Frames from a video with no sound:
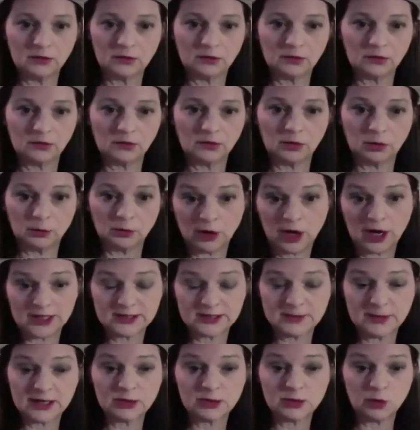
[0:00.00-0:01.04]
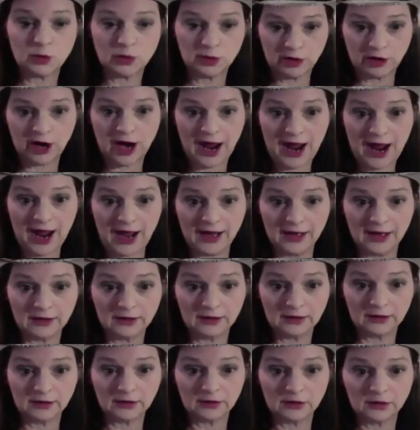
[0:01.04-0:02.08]
the prospect where they're at,
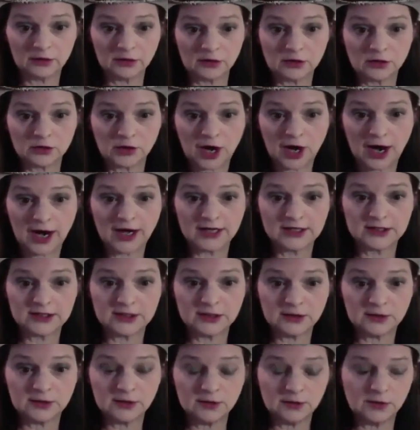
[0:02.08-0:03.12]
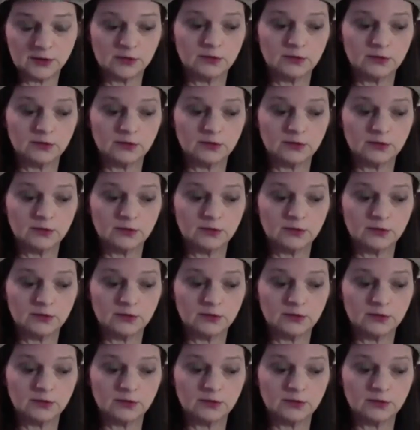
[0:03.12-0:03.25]
trying to,